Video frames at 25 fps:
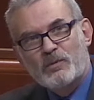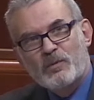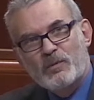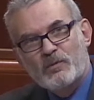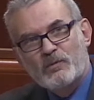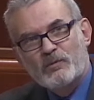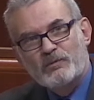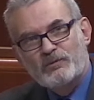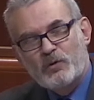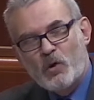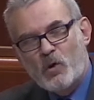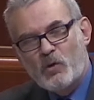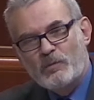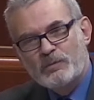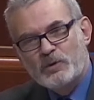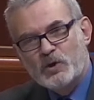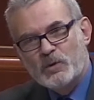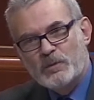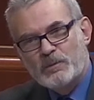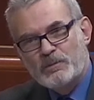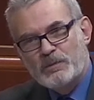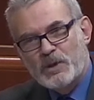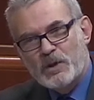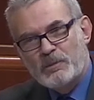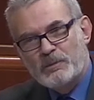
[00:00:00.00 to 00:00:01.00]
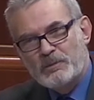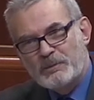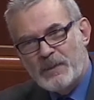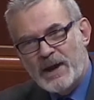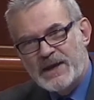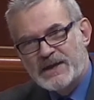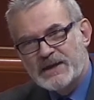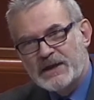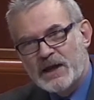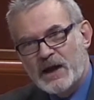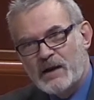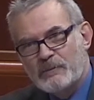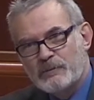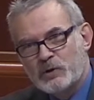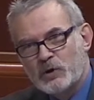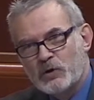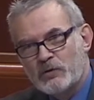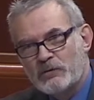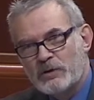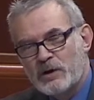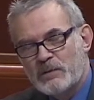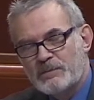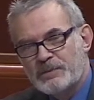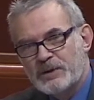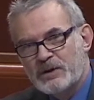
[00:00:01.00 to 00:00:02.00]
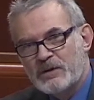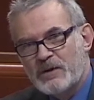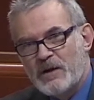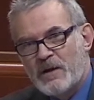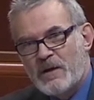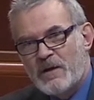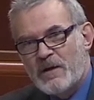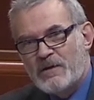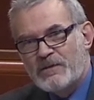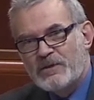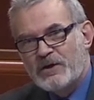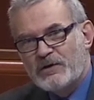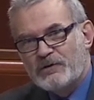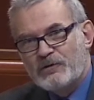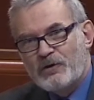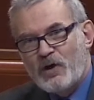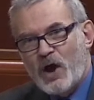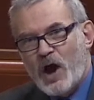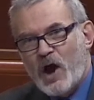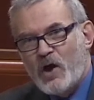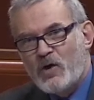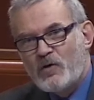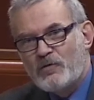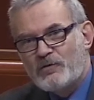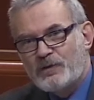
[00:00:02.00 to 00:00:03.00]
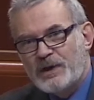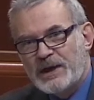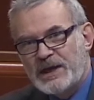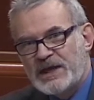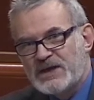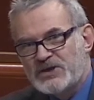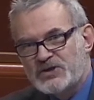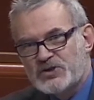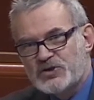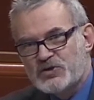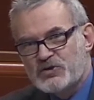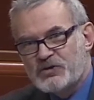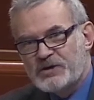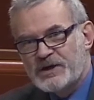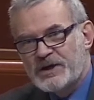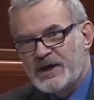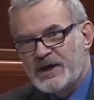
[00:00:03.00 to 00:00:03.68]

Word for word: form, that make up Europe, that over history